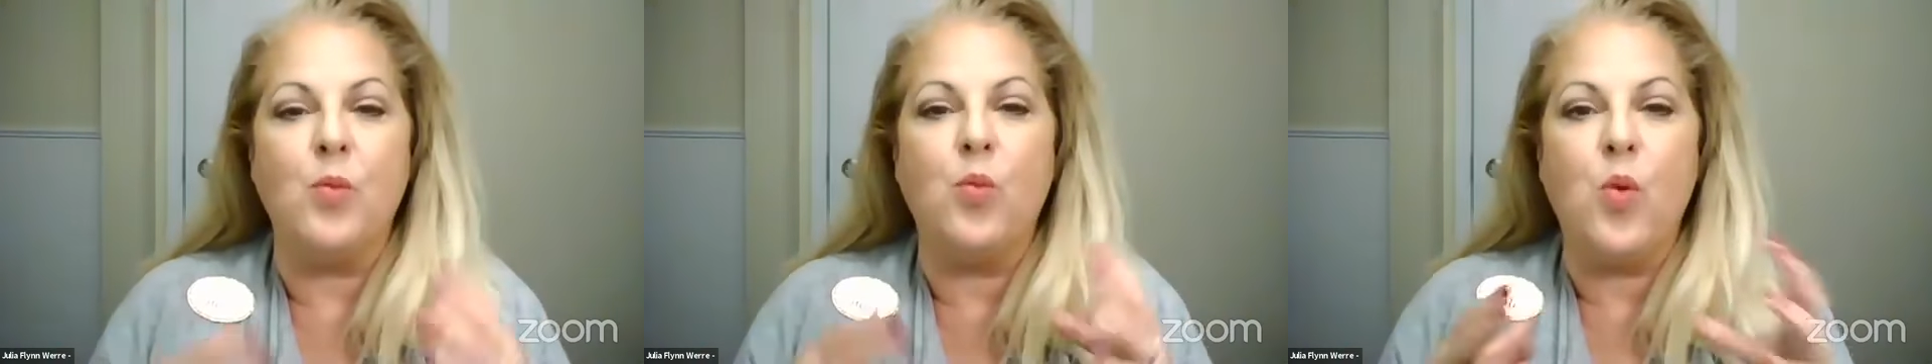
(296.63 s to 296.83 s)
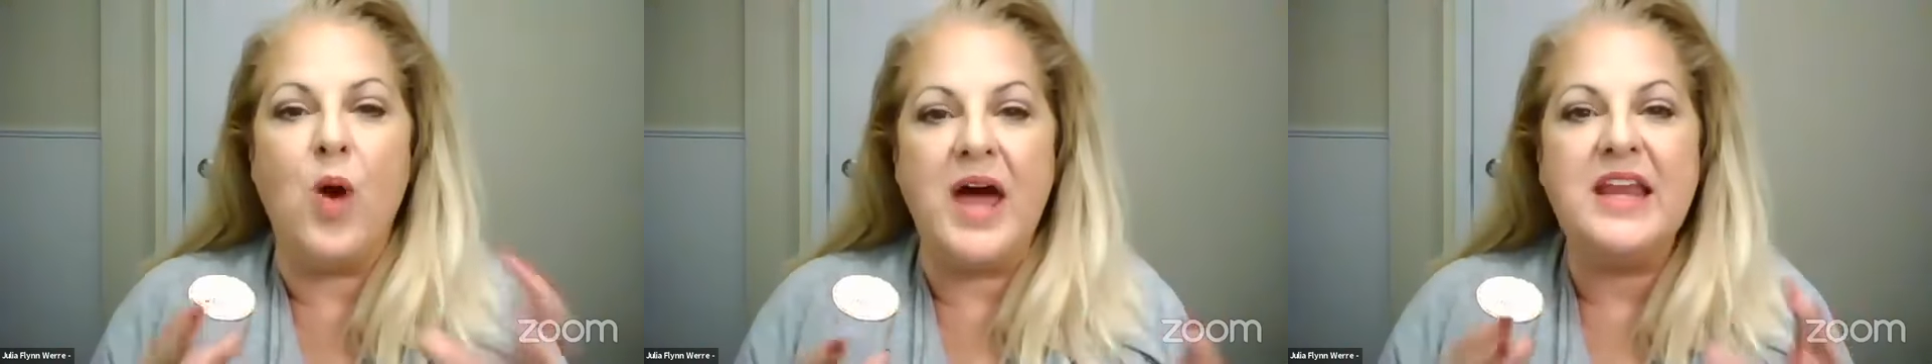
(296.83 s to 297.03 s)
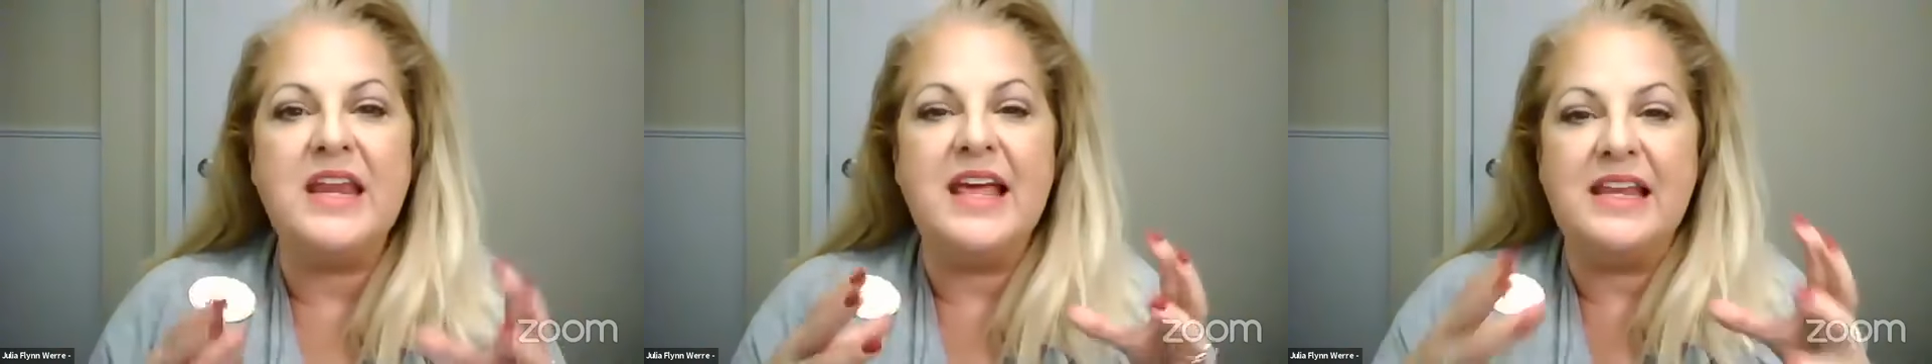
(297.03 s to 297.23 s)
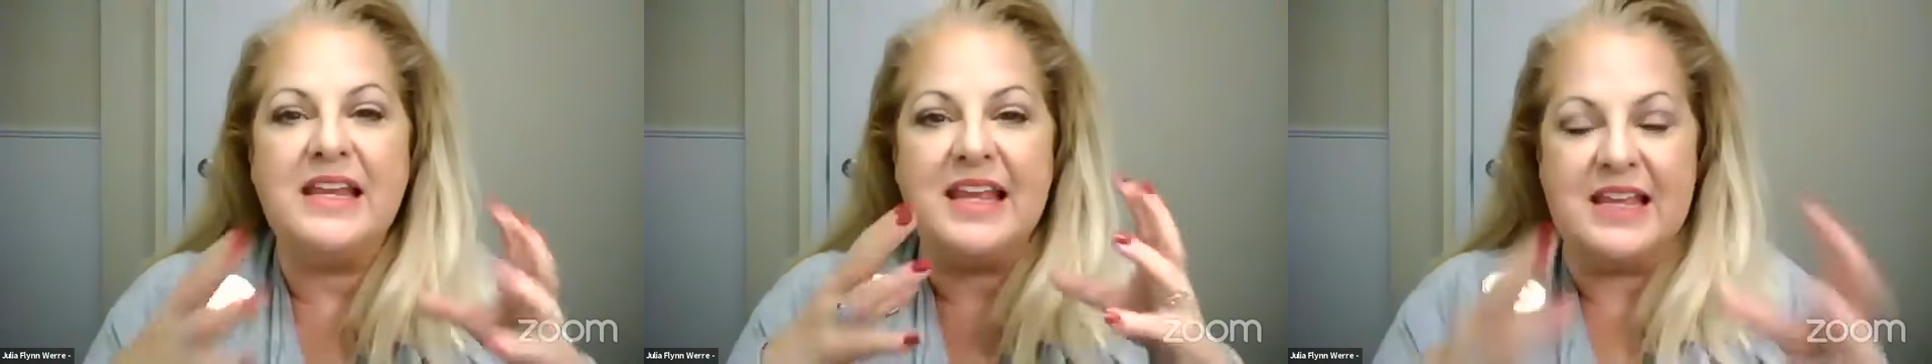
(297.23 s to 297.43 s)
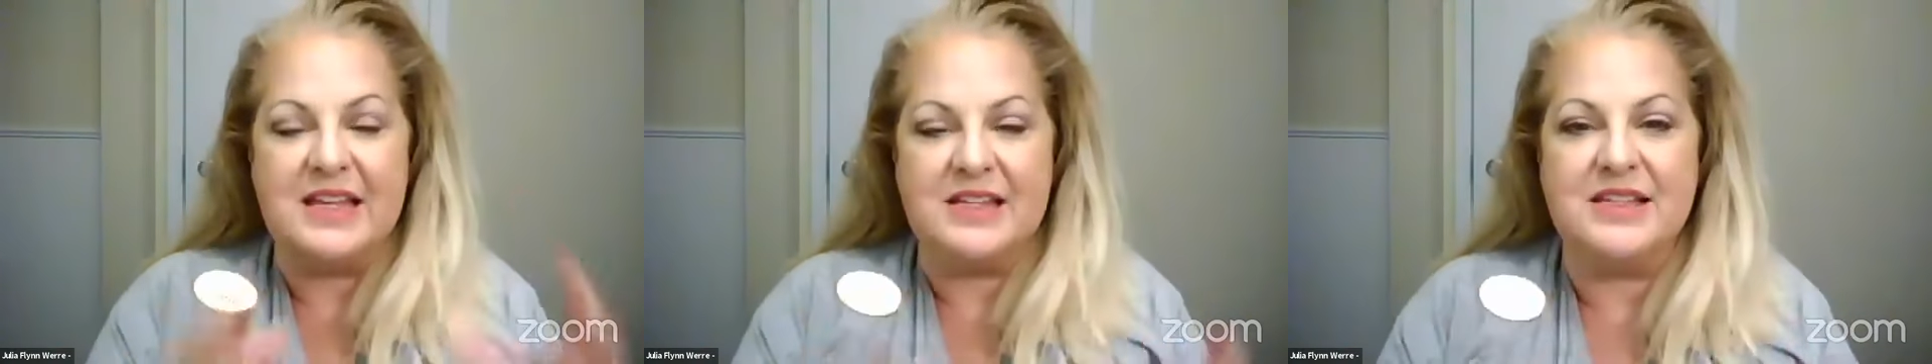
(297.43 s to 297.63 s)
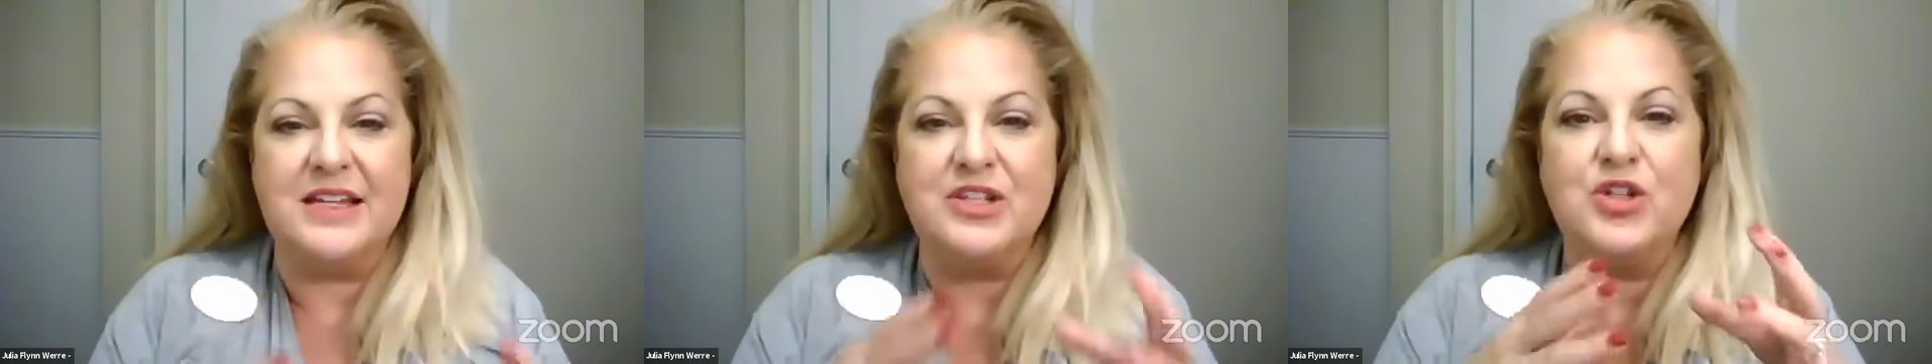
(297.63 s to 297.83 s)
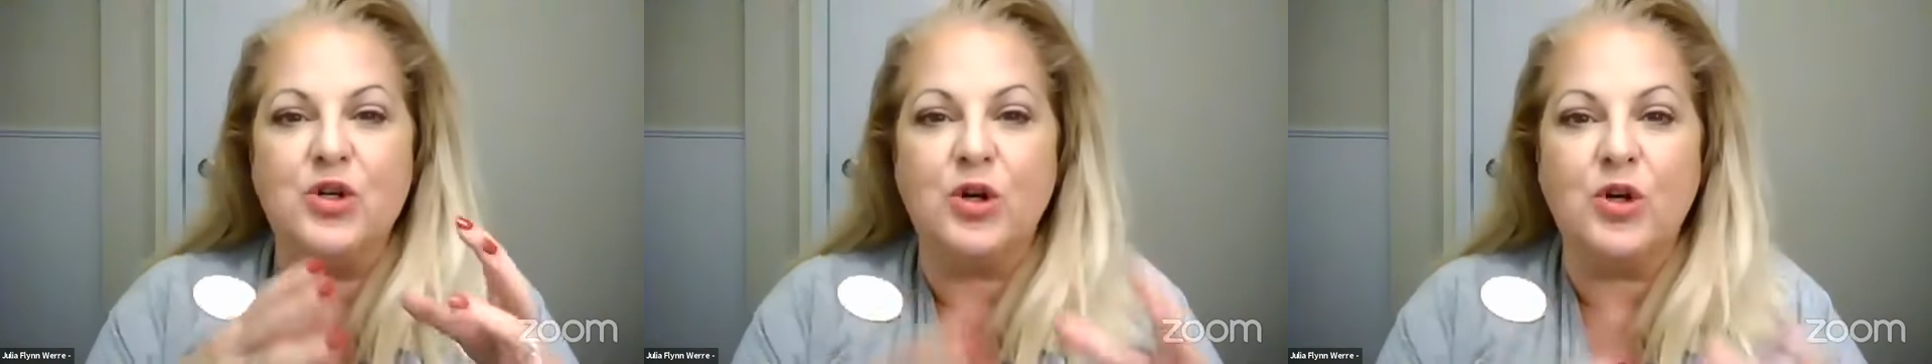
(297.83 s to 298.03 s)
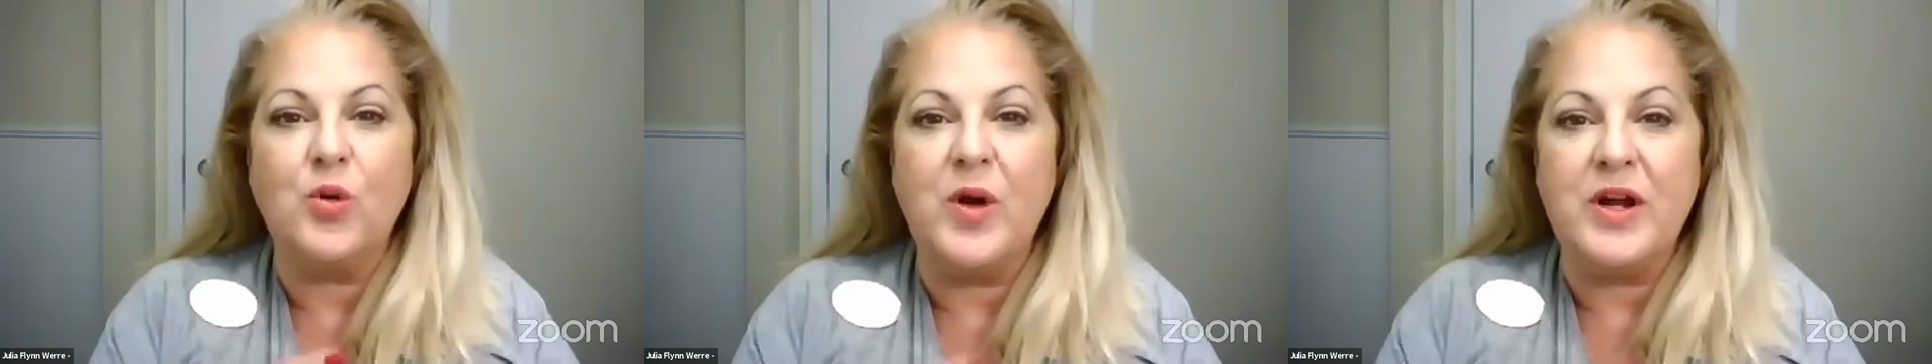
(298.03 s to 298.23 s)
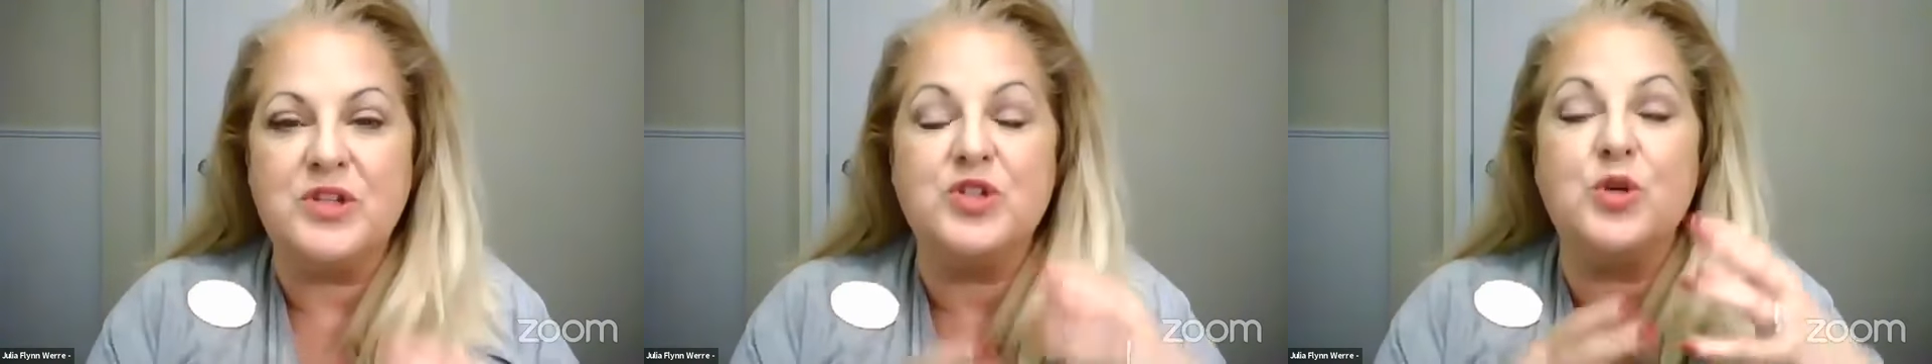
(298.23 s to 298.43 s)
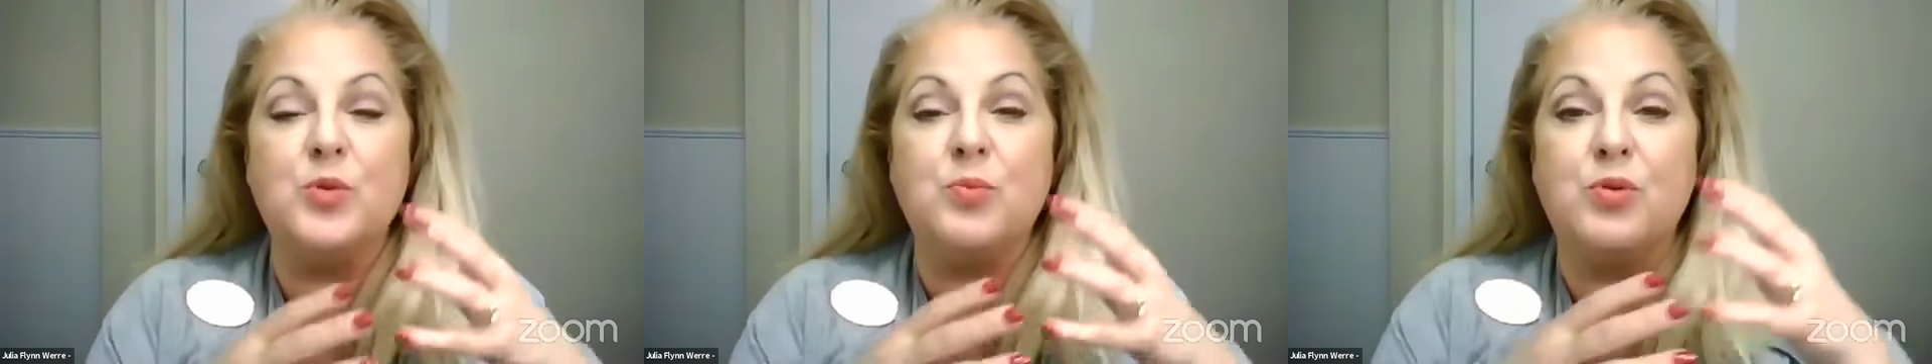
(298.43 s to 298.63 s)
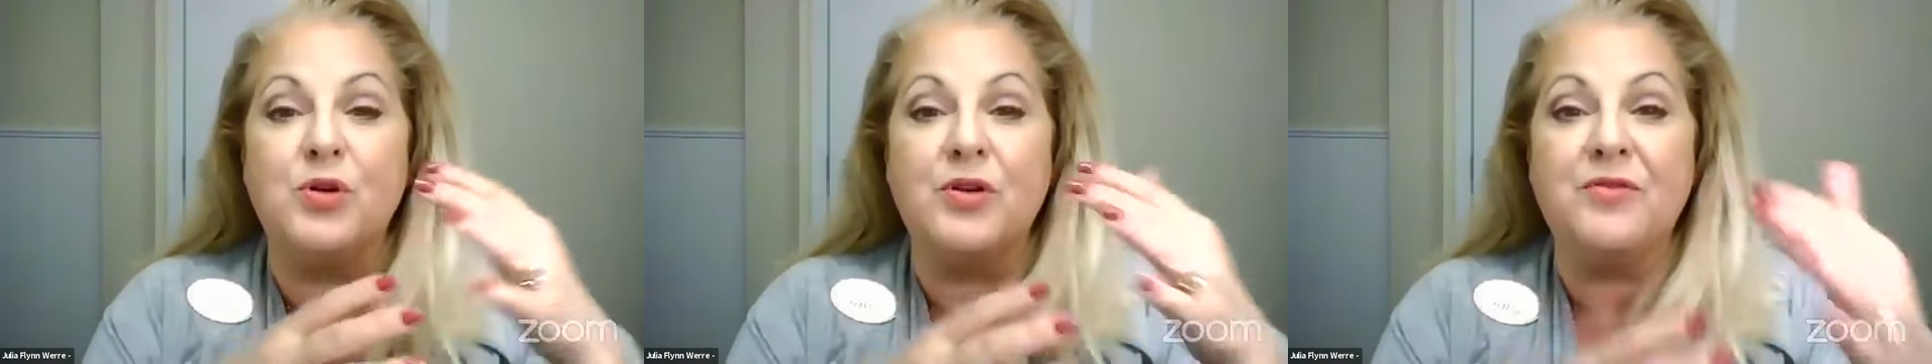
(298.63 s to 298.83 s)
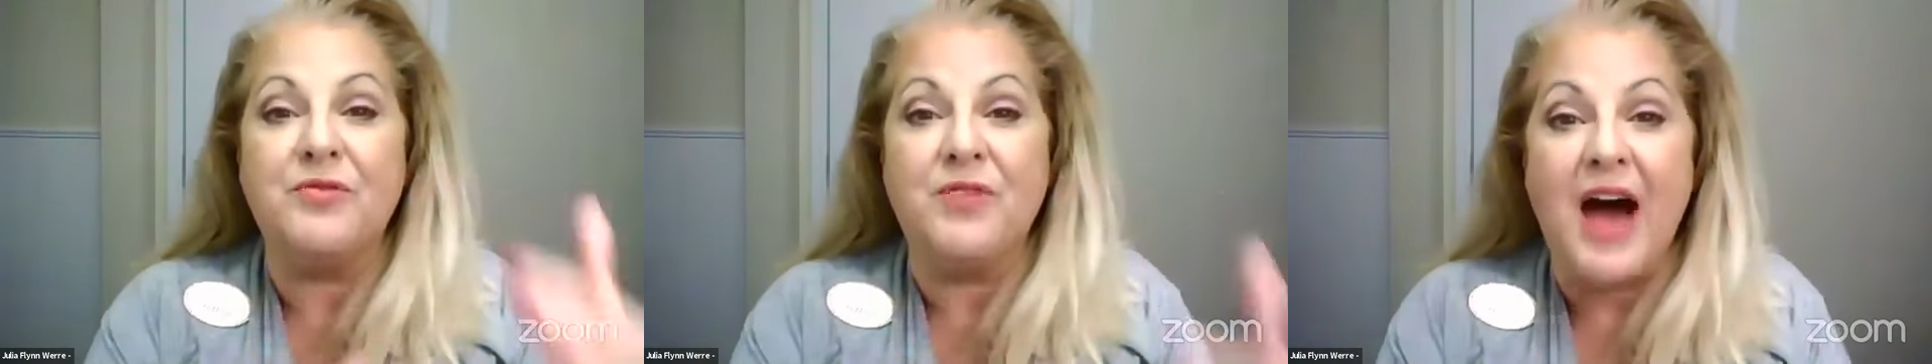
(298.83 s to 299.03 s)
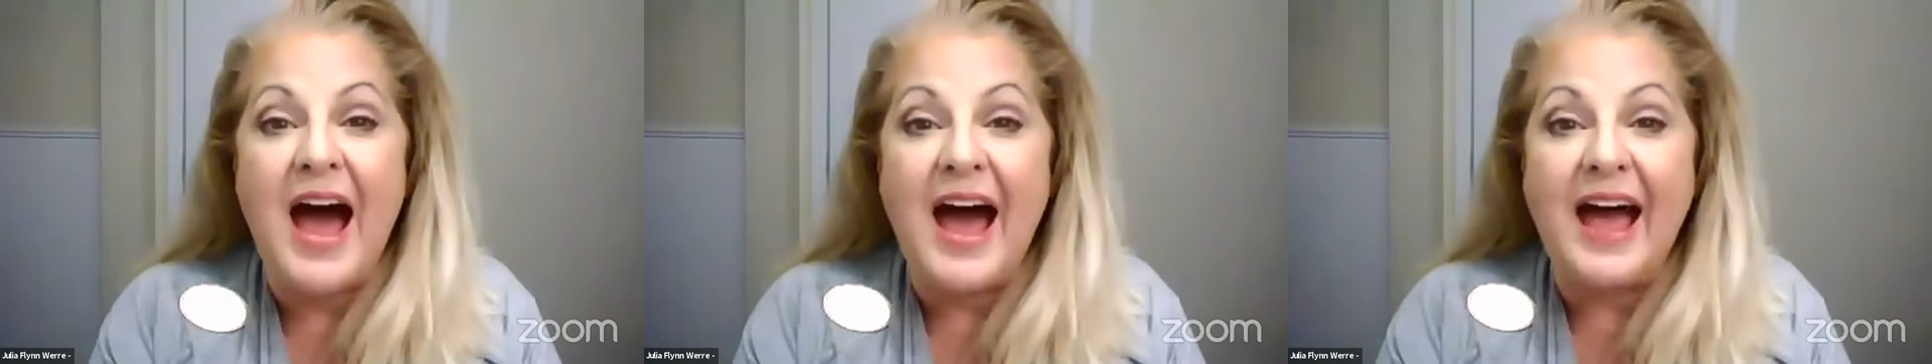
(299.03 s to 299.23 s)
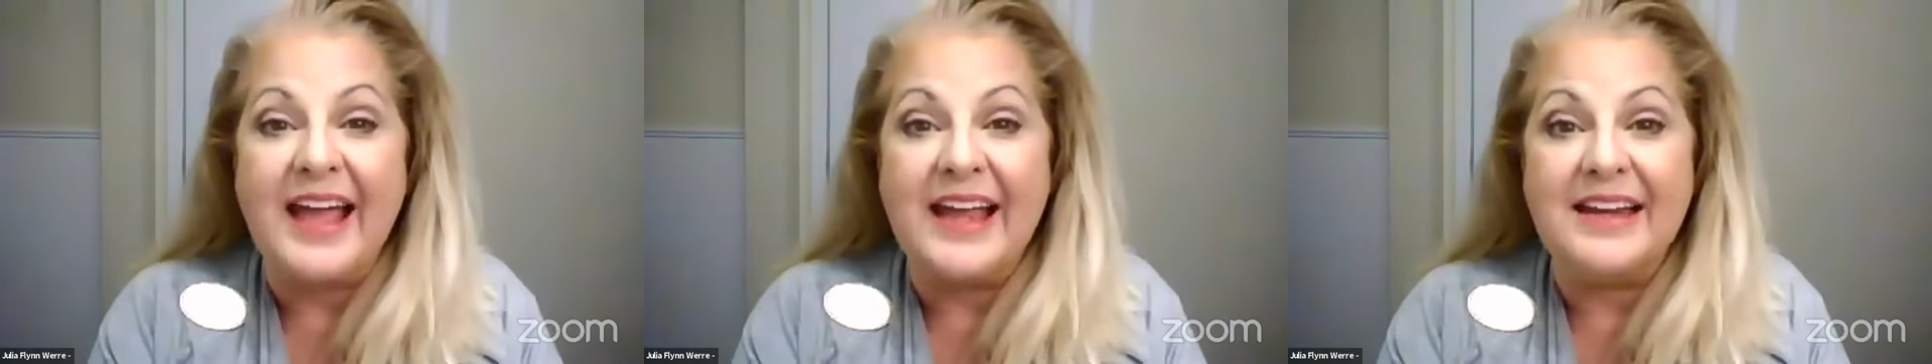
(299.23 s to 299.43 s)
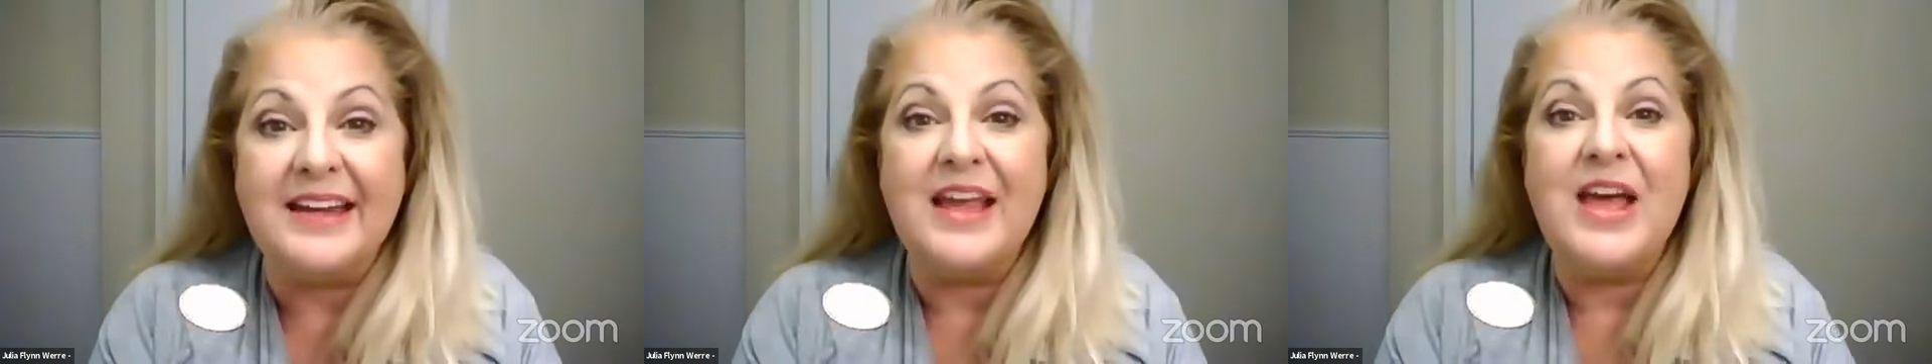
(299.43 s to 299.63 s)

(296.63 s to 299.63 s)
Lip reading: what it is that you're going to provide